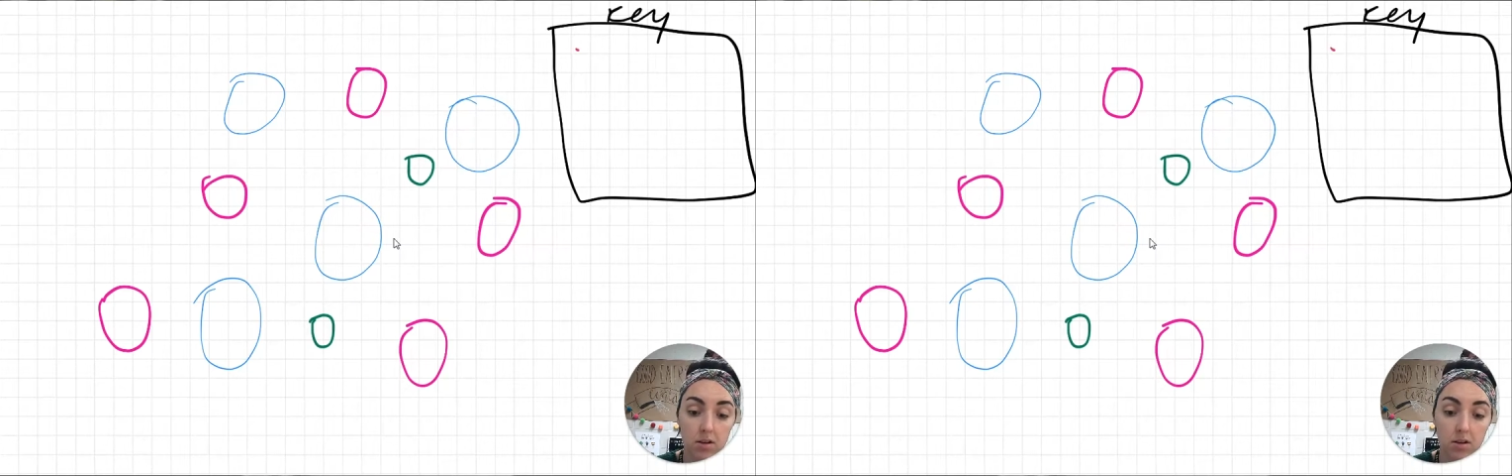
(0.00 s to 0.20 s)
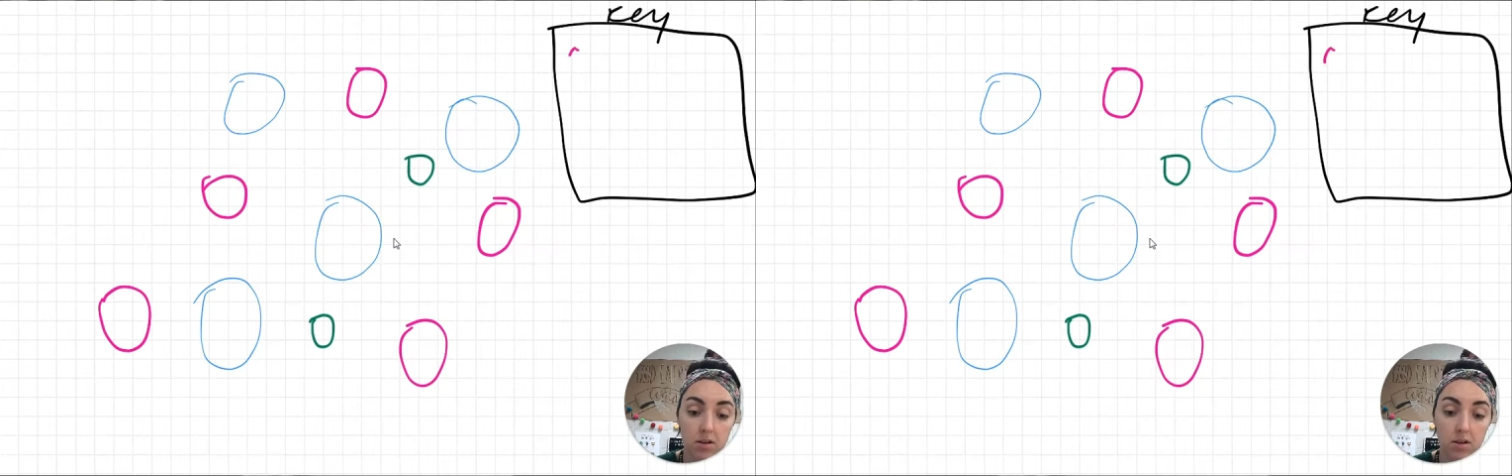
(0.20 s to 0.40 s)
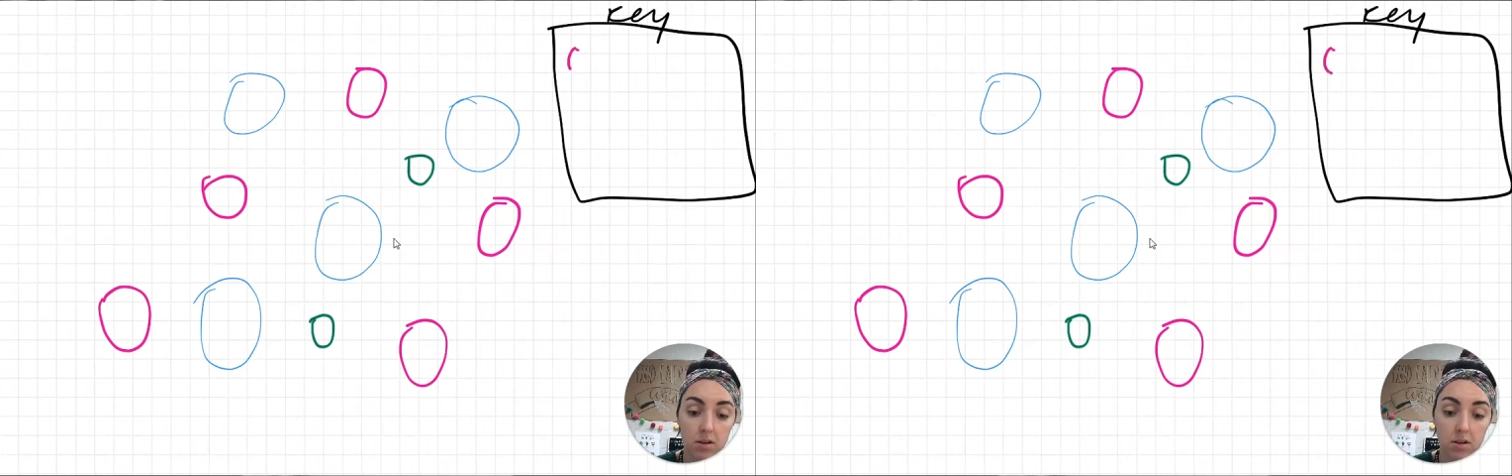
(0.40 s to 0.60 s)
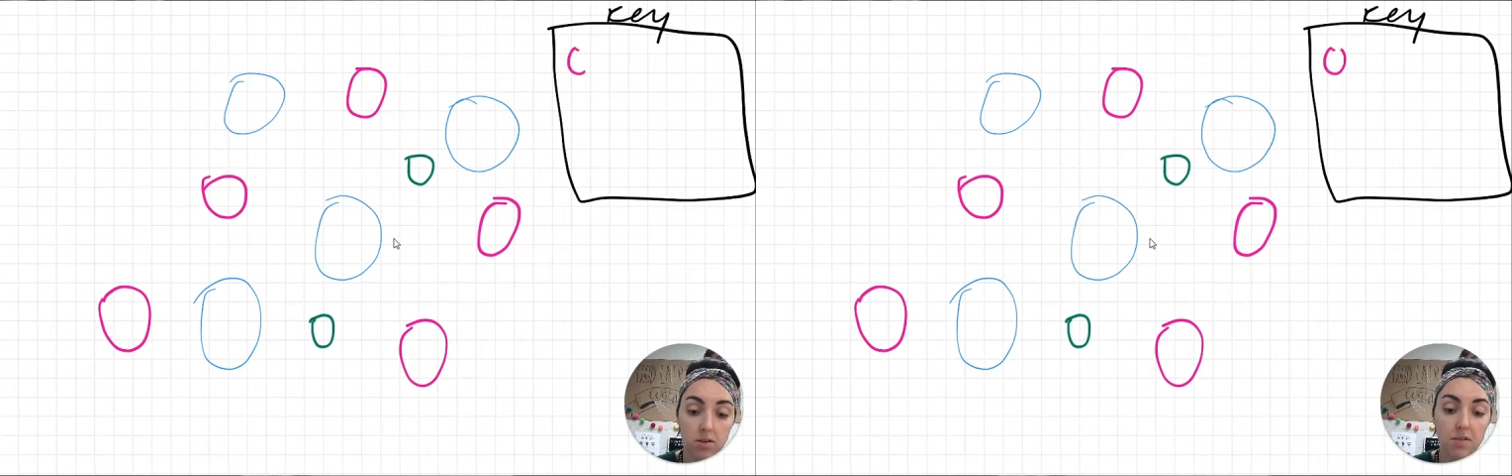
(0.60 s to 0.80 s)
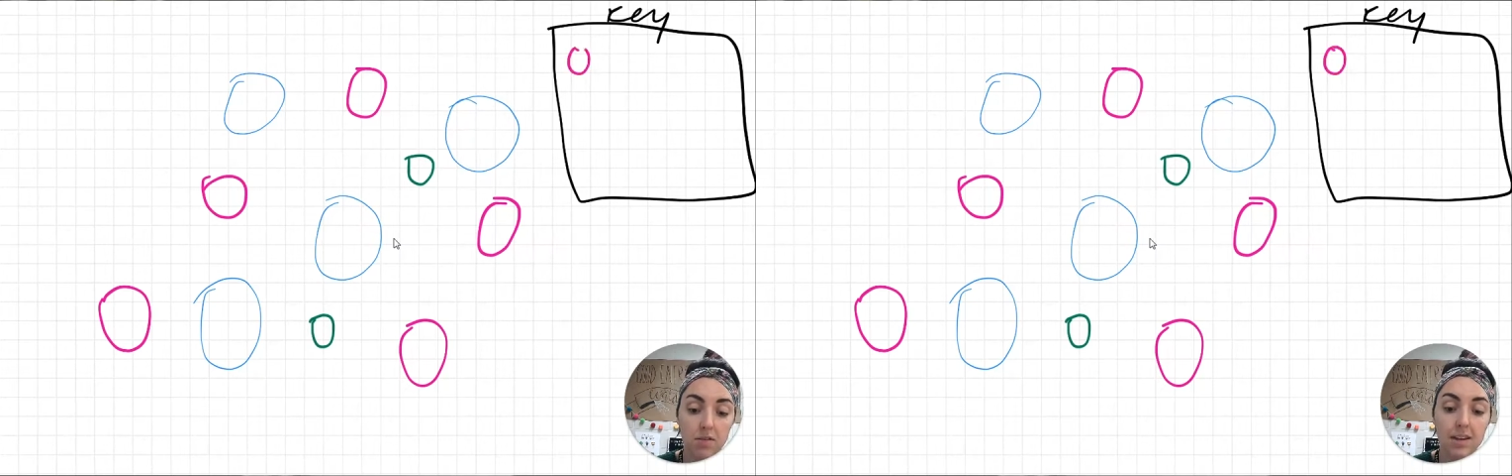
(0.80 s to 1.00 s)
So I've got
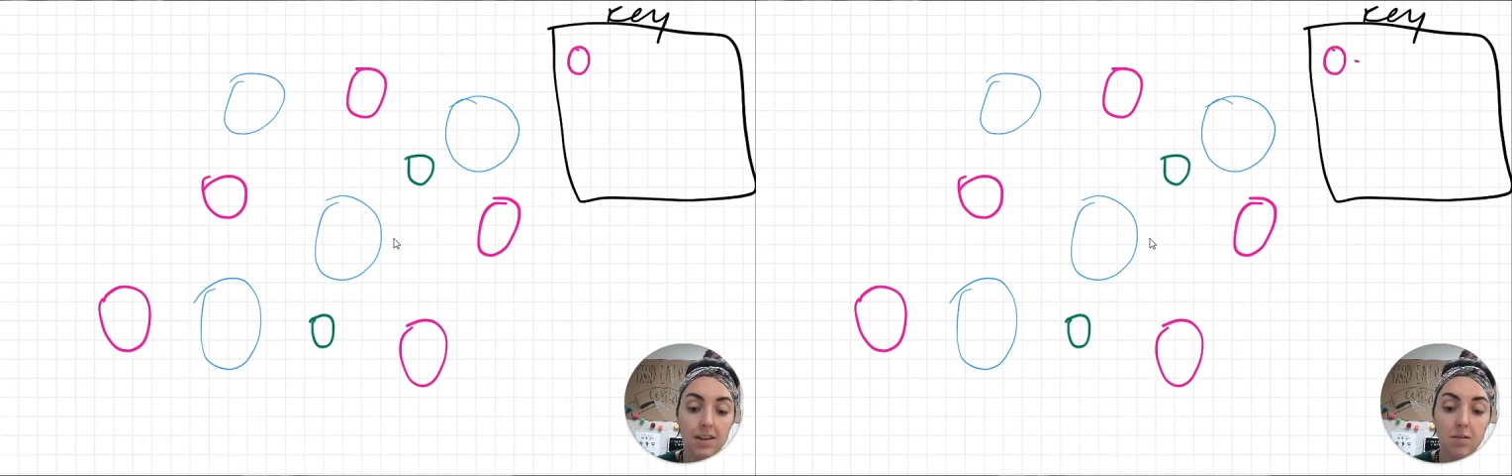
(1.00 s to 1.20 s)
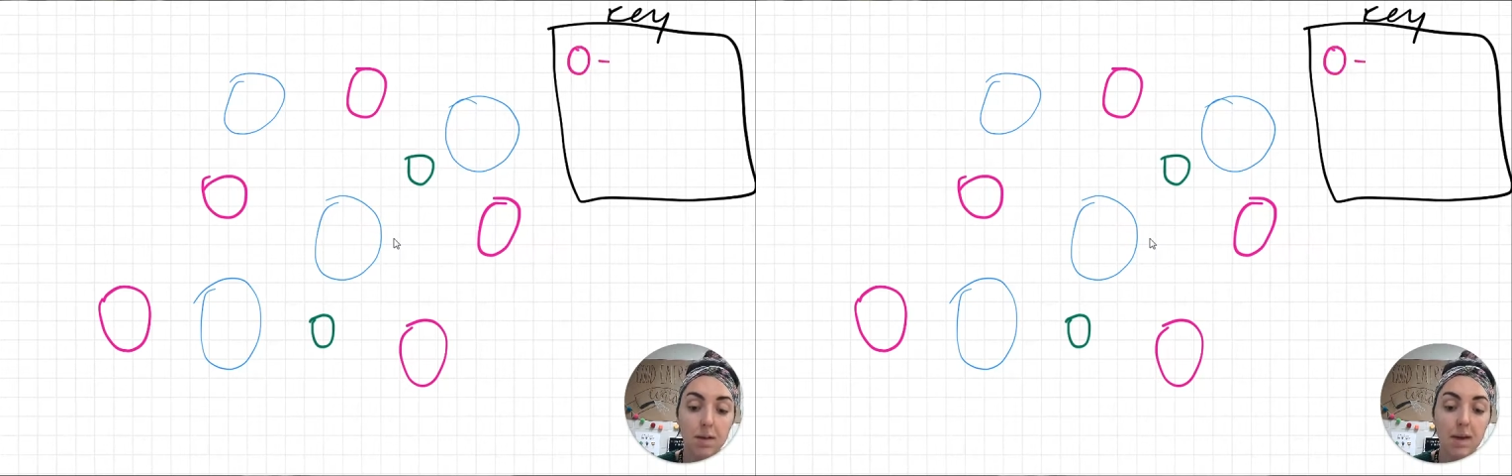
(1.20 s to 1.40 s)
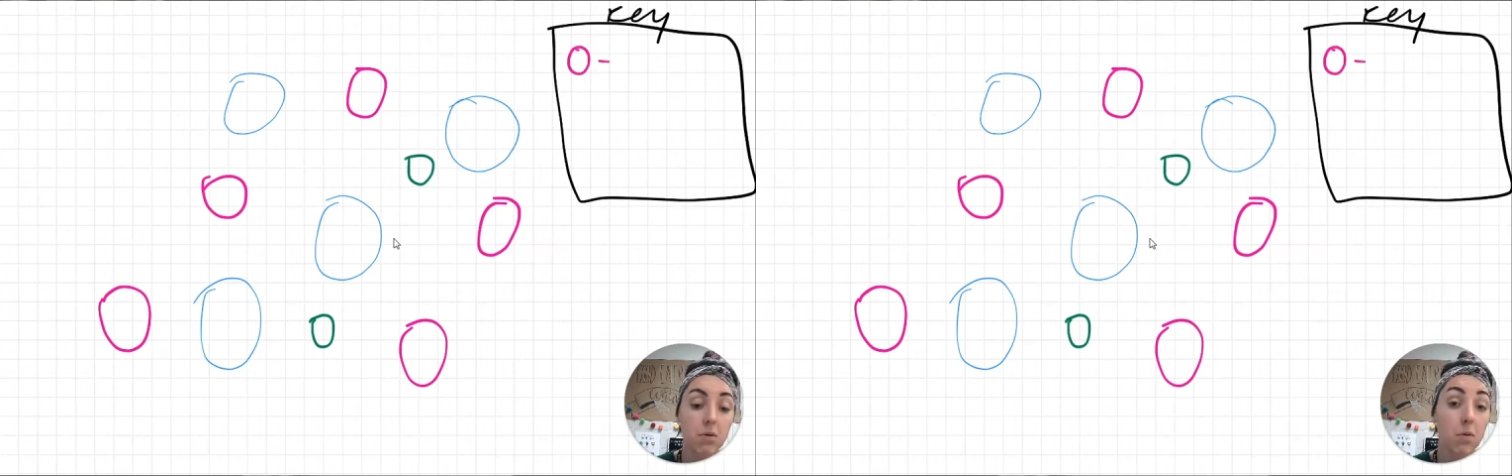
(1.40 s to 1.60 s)
these pink ones.